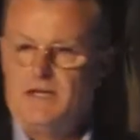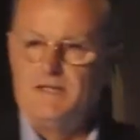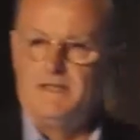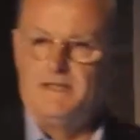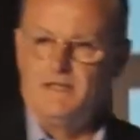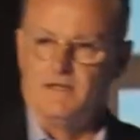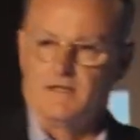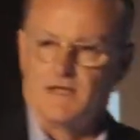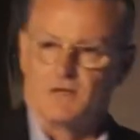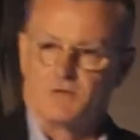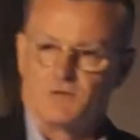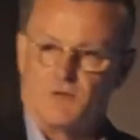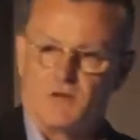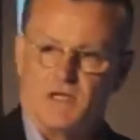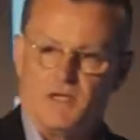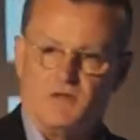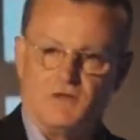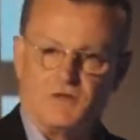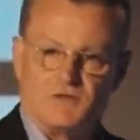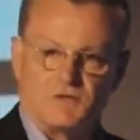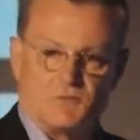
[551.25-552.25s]
In the electric
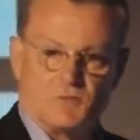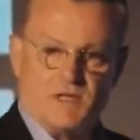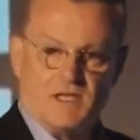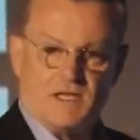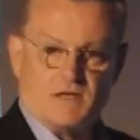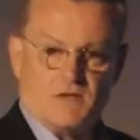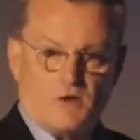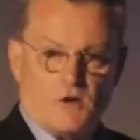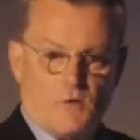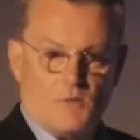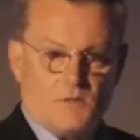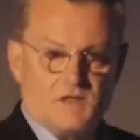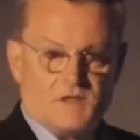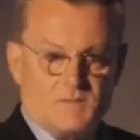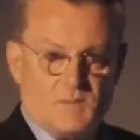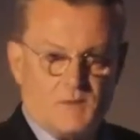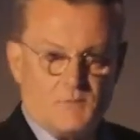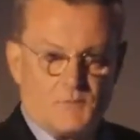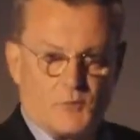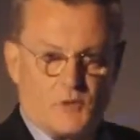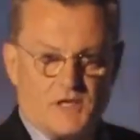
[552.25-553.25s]
industry, it could always
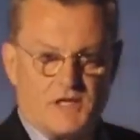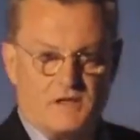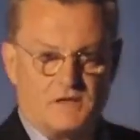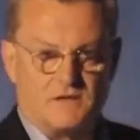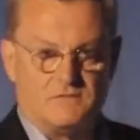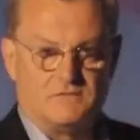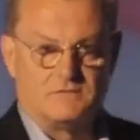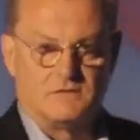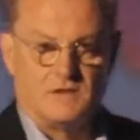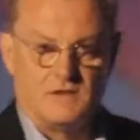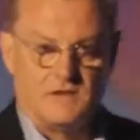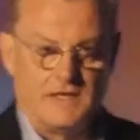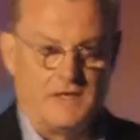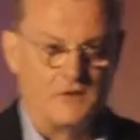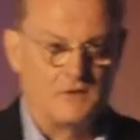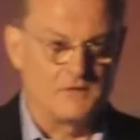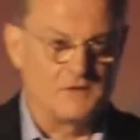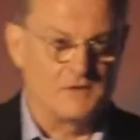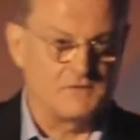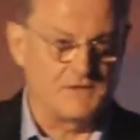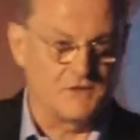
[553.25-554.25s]
be pretty clear
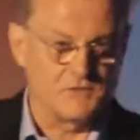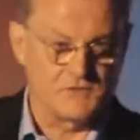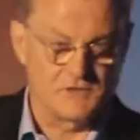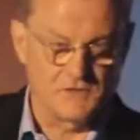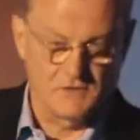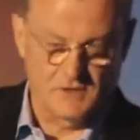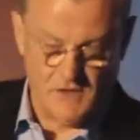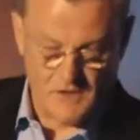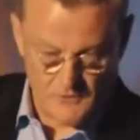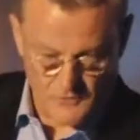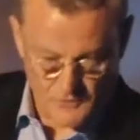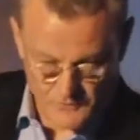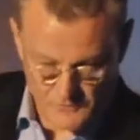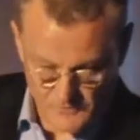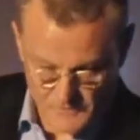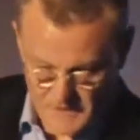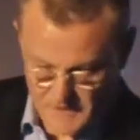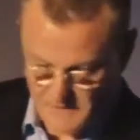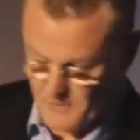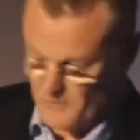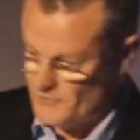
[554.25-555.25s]
that there's
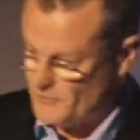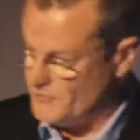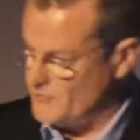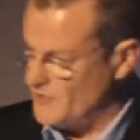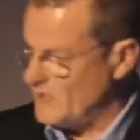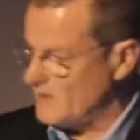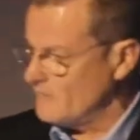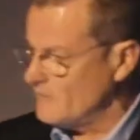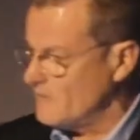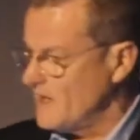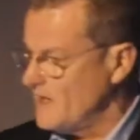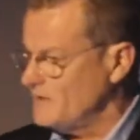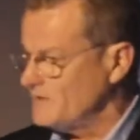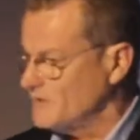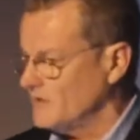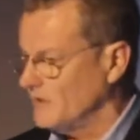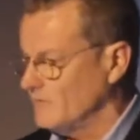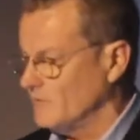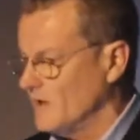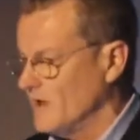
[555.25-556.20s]
load and there's generation,